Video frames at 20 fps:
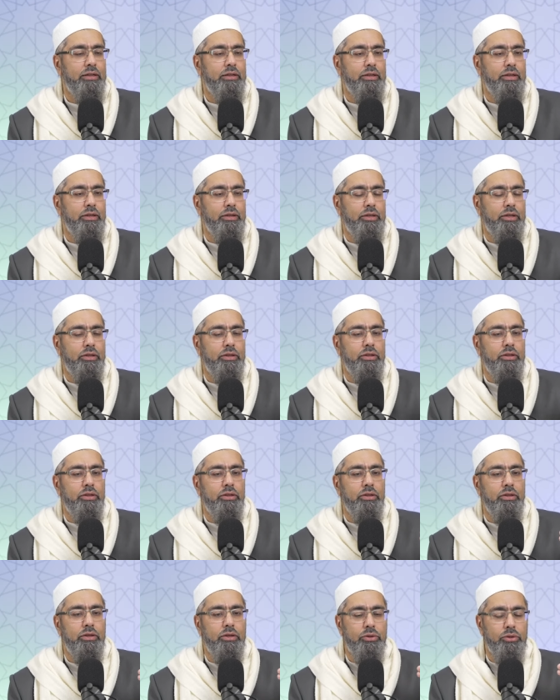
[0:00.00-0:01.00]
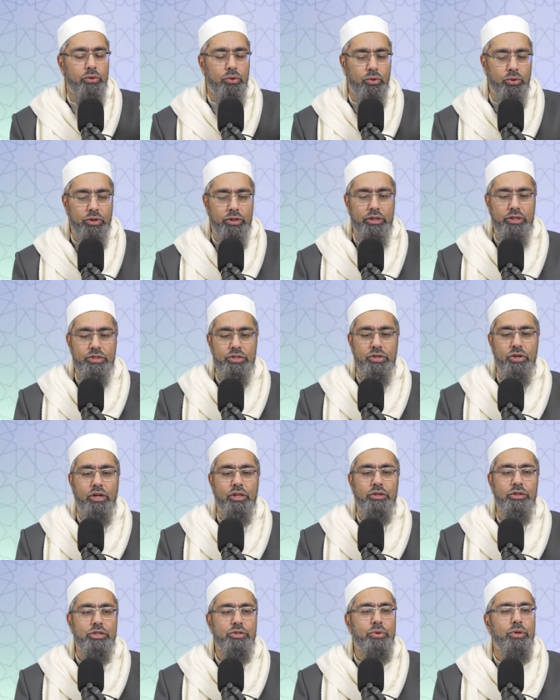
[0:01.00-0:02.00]
You know, the, the lordly
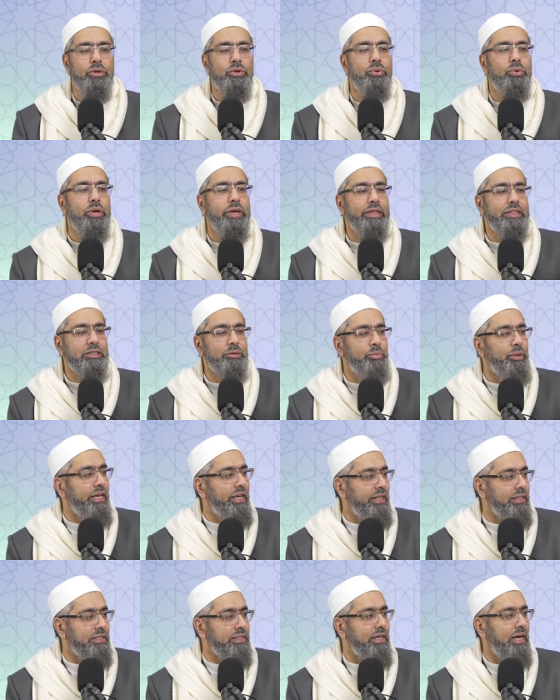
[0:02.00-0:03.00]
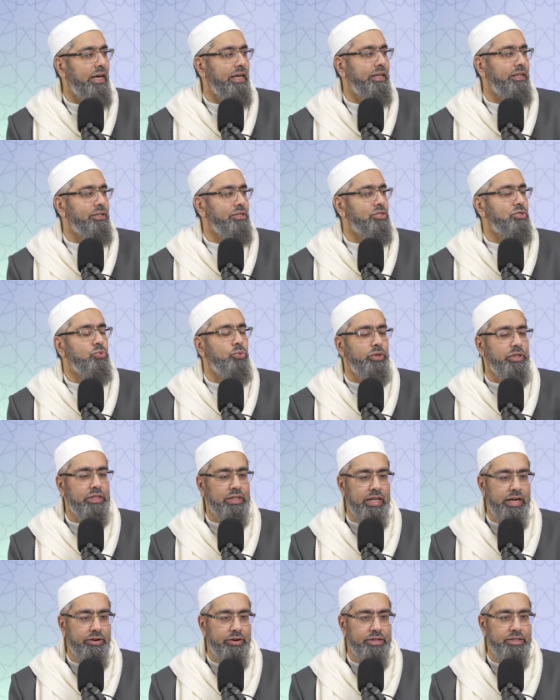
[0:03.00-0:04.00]
scholar is one who explains guidance with
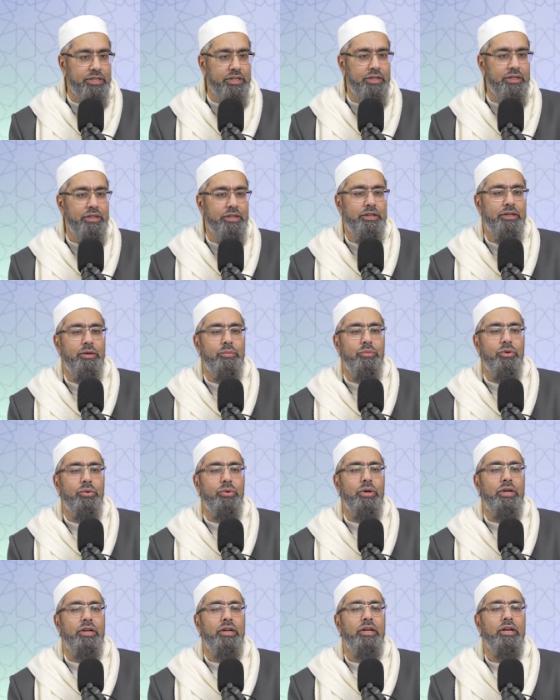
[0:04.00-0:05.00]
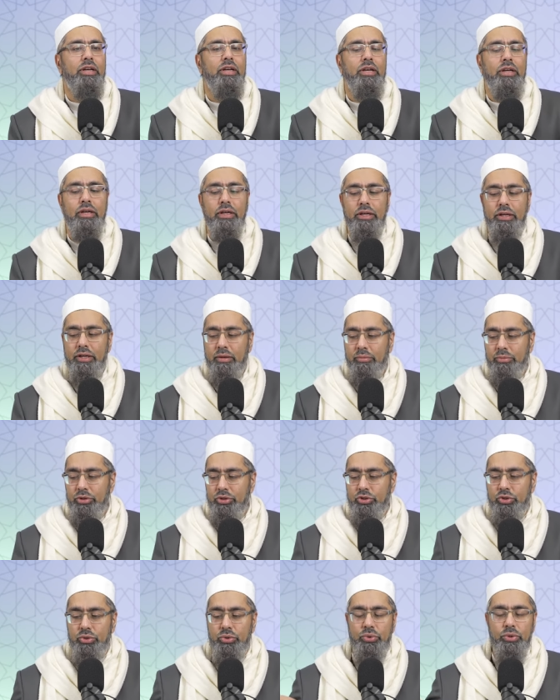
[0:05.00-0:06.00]
clarity, number one. Number
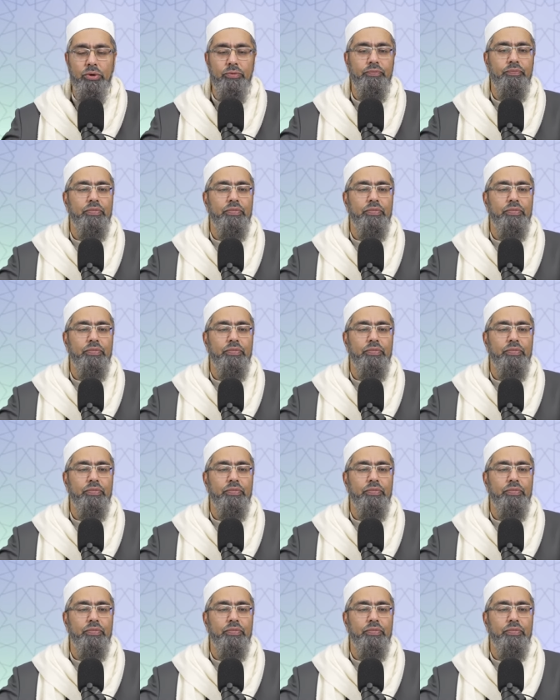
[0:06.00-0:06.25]
two,